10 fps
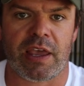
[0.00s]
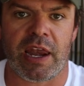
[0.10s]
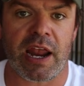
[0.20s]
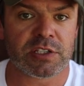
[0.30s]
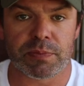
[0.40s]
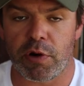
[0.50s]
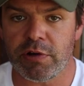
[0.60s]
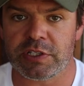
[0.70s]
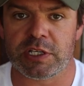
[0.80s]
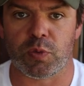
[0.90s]
And how does the
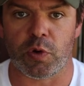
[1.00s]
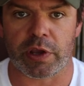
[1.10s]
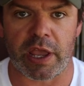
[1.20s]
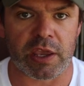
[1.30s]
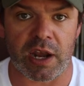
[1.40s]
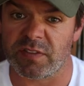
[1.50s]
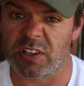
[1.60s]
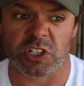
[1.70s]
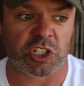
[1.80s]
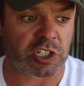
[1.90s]
process work? Are you going to have
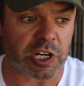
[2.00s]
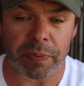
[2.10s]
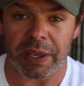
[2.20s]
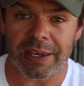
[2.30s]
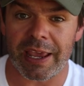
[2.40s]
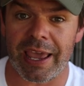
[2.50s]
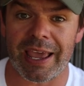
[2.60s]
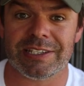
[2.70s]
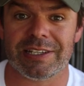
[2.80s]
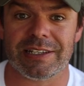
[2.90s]
to ship in your
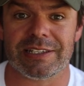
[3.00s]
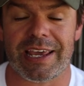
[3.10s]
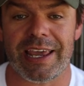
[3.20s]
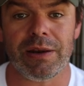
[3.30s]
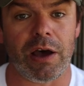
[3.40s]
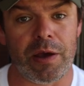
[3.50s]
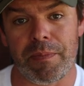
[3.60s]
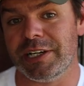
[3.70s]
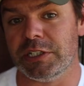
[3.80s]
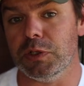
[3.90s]
AirSense 10? I
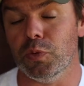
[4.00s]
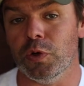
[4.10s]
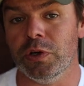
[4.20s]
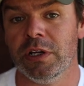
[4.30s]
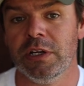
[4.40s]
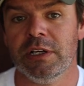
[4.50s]
imagine you would.